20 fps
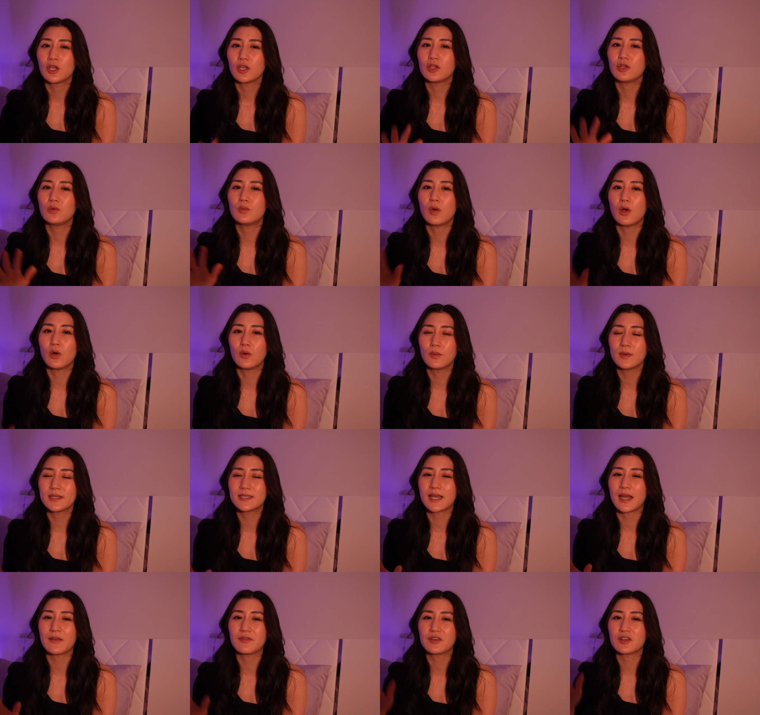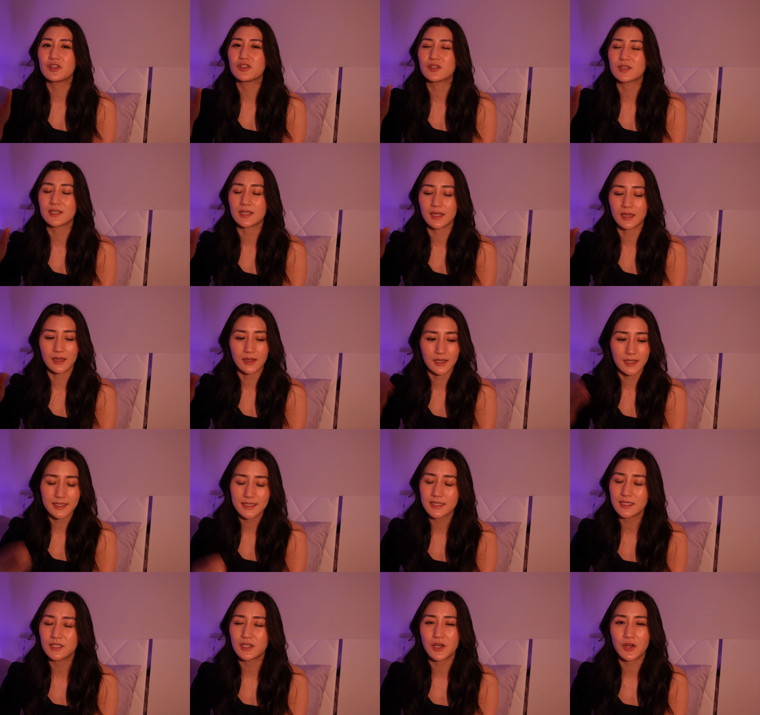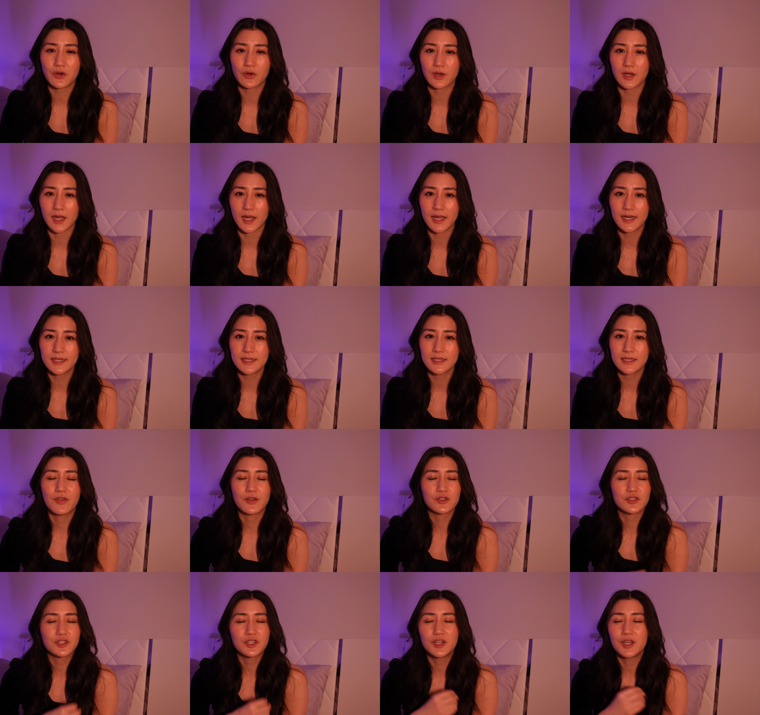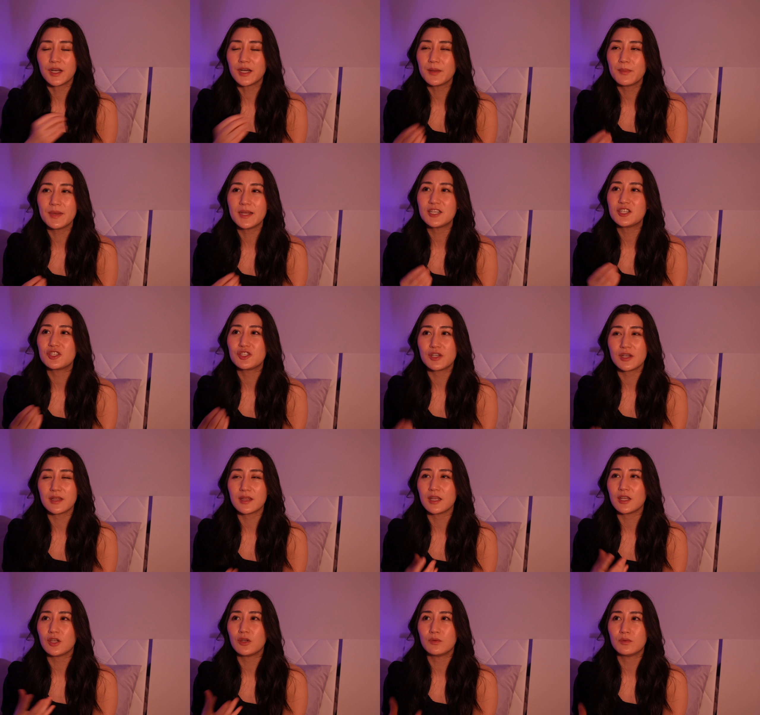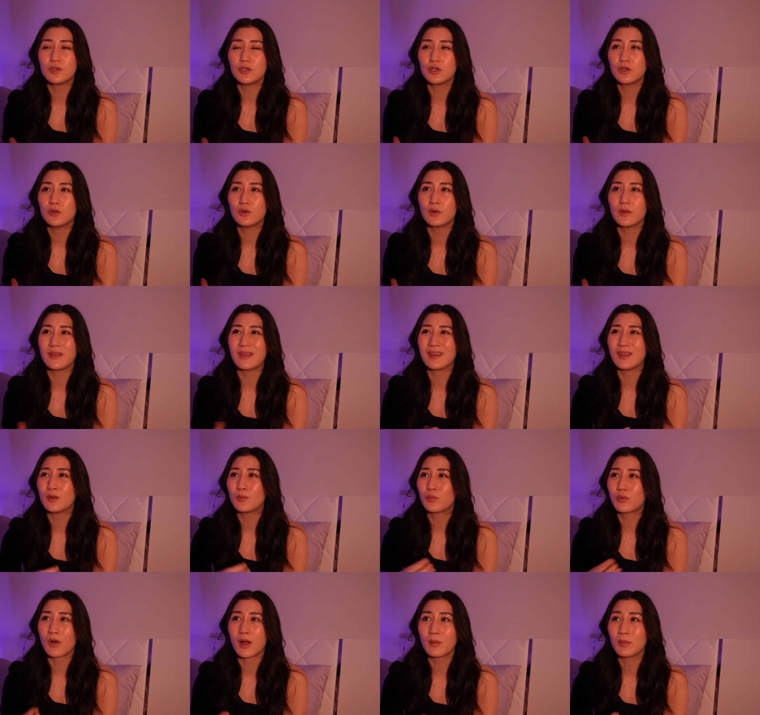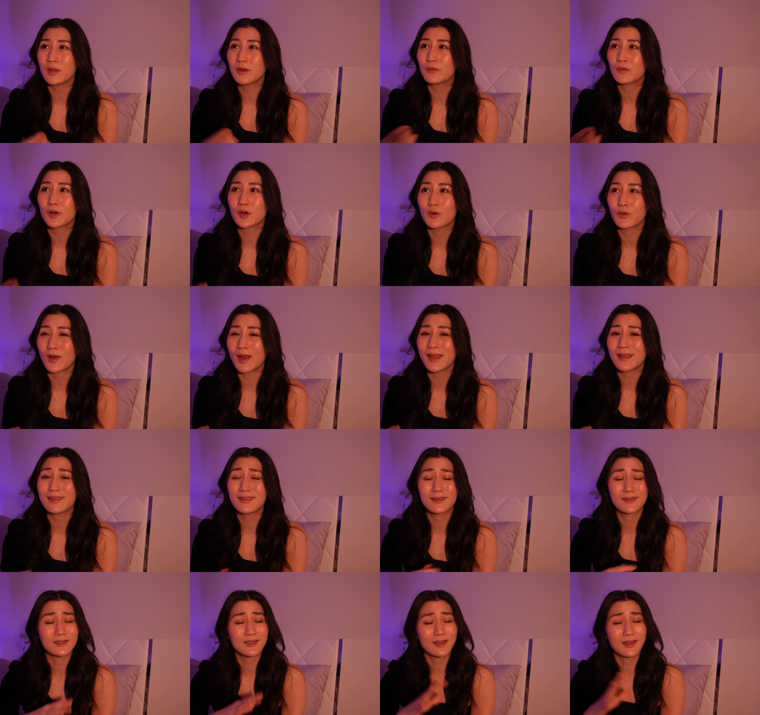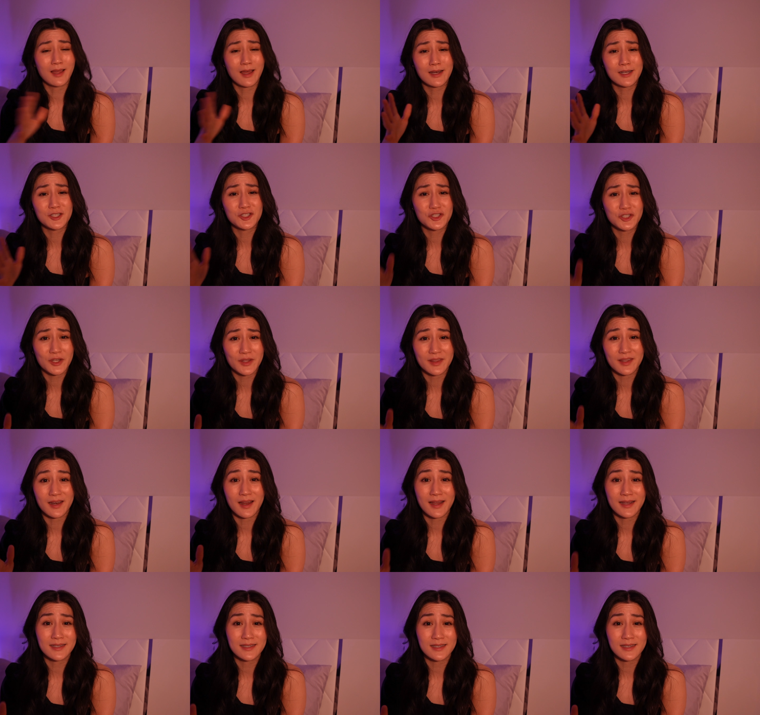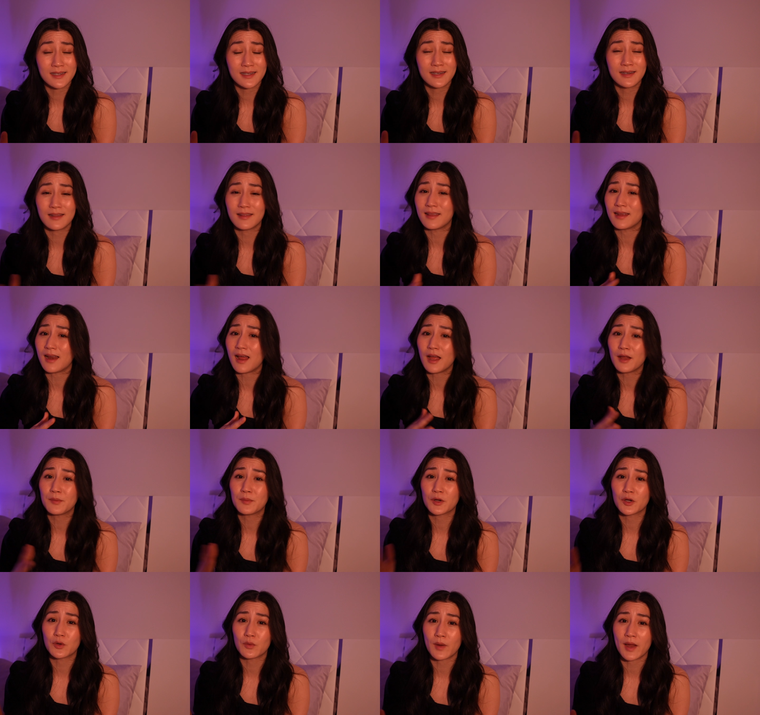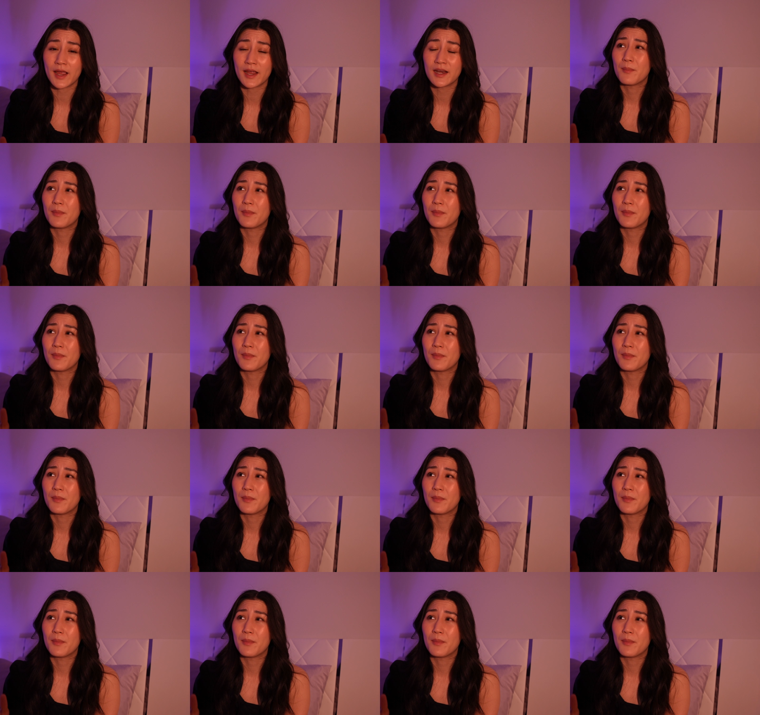you always have to just listen to your gut. There's gonna be shit that you do that you probably regret. There's a lot of shit that I did that I regret,